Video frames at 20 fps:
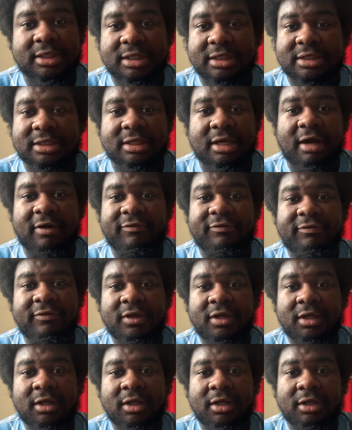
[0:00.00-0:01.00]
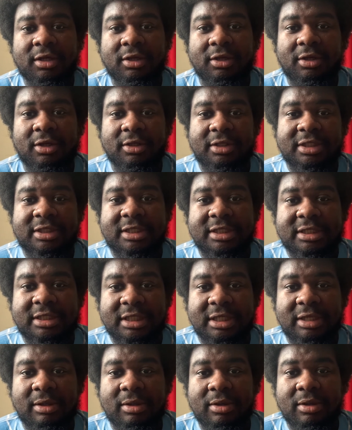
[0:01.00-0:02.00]
tough. You know, just to
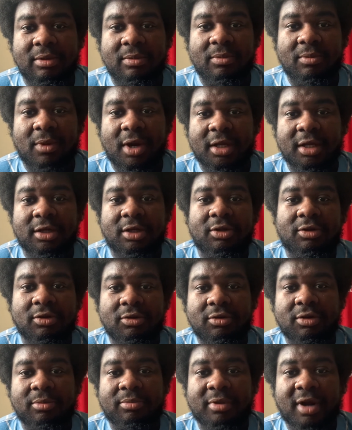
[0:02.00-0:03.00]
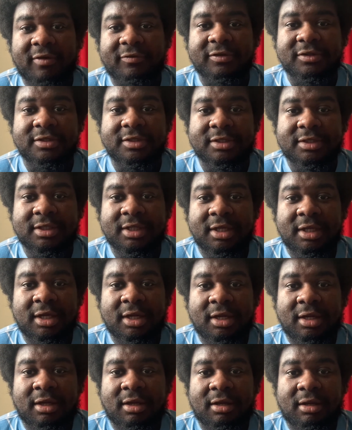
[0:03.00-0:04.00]
see one of the Gooner brothers,
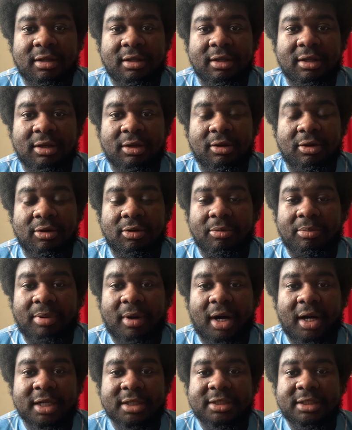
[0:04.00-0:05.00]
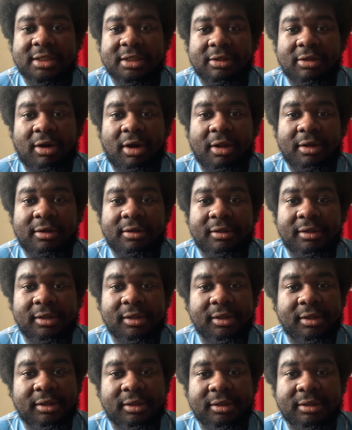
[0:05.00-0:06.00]
you know, passing on
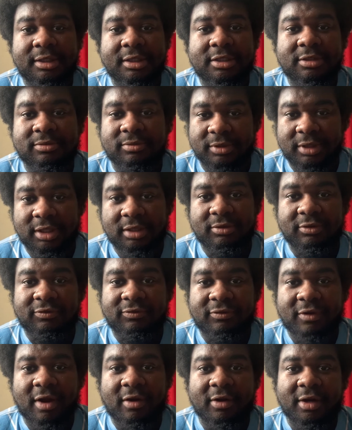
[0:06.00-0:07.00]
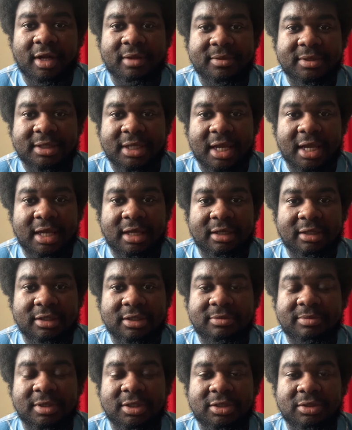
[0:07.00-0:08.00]
this week was very upsetting,
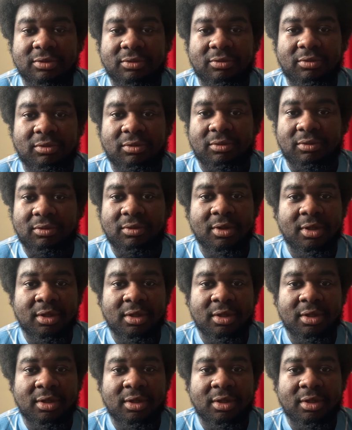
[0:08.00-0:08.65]
especially all